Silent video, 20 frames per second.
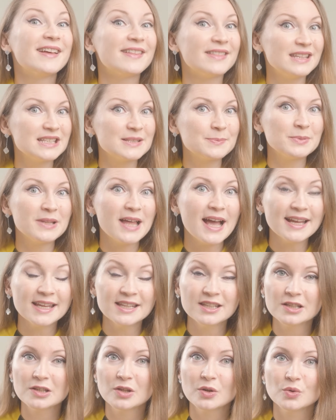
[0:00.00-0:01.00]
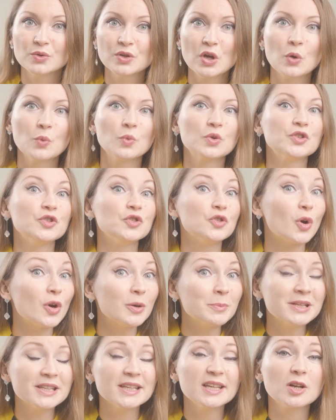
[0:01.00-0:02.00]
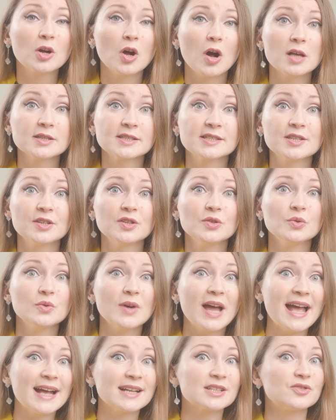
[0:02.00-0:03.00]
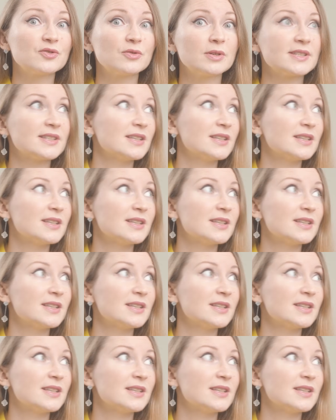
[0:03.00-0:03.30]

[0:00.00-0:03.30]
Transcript: This plugin alone would normally cost you extra,